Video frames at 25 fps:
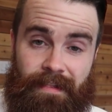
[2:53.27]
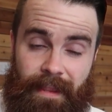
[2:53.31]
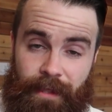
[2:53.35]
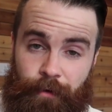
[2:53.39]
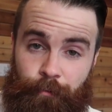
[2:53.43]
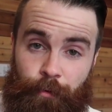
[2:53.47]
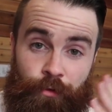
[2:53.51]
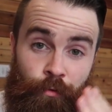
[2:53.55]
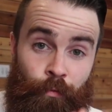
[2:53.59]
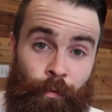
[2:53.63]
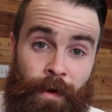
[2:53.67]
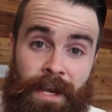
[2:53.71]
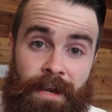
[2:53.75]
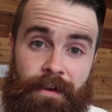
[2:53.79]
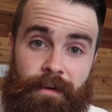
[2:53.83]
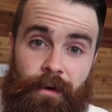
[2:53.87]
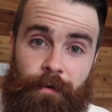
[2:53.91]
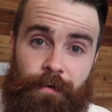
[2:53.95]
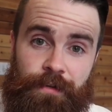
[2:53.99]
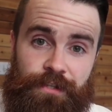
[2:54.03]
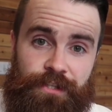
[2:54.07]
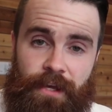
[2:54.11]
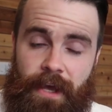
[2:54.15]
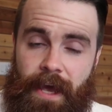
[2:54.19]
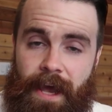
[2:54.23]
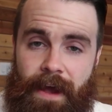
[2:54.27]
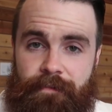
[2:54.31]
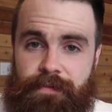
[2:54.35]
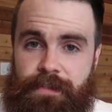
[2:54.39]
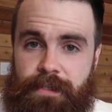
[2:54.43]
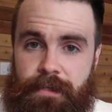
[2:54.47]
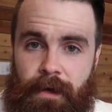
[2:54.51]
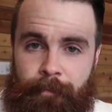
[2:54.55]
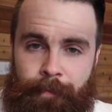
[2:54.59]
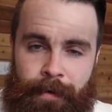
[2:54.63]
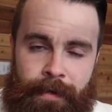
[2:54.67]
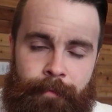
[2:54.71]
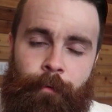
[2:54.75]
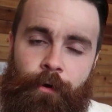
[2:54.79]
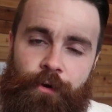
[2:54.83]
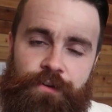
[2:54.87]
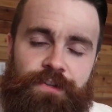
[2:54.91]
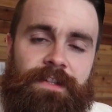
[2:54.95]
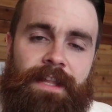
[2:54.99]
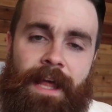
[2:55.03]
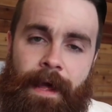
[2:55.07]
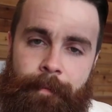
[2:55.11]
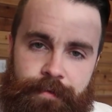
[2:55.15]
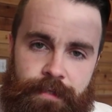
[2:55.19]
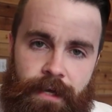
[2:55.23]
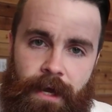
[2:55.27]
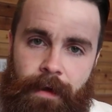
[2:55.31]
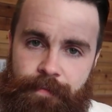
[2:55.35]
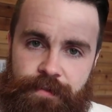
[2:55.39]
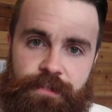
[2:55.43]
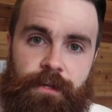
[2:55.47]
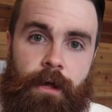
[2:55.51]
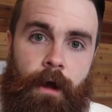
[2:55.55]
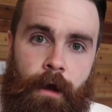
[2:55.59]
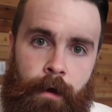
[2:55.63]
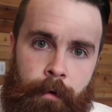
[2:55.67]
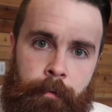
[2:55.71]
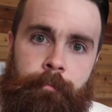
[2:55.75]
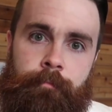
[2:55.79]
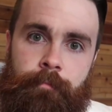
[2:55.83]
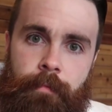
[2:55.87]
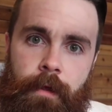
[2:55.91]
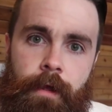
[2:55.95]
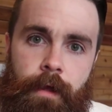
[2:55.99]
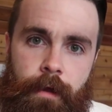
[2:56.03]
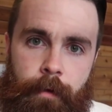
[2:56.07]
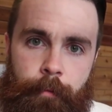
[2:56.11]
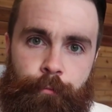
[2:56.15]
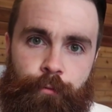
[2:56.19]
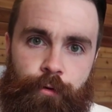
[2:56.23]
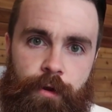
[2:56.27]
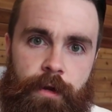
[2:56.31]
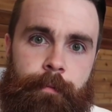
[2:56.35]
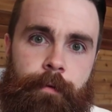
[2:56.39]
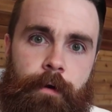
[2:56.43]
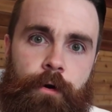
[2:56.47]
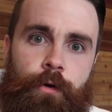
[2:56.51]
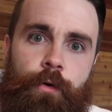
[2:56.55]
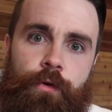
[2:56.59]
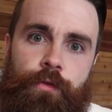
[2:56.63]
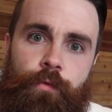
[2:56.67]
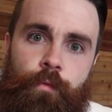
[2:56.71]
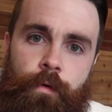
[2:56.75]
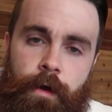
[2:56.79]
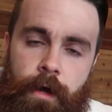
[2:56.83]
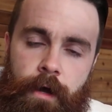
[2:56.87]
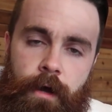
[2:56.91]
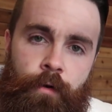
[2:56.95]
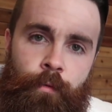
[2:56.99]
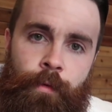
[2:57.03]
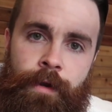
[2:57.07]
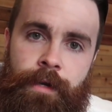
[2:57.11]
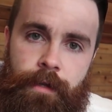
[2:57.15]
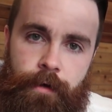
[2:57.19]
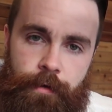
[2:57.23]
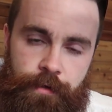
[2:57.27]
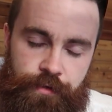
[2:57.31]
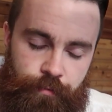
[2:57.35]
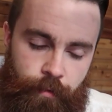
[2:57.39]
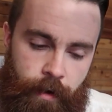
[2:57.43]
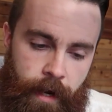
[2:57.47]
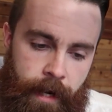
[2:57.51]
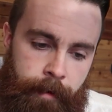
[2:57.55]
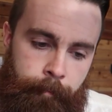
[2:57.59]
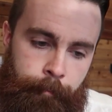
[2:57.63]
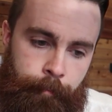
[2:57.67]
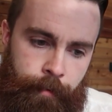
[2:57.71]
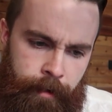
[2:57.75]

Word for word: Like with Windows, you have to, I mean, most laptops come pre-built with Windows, right?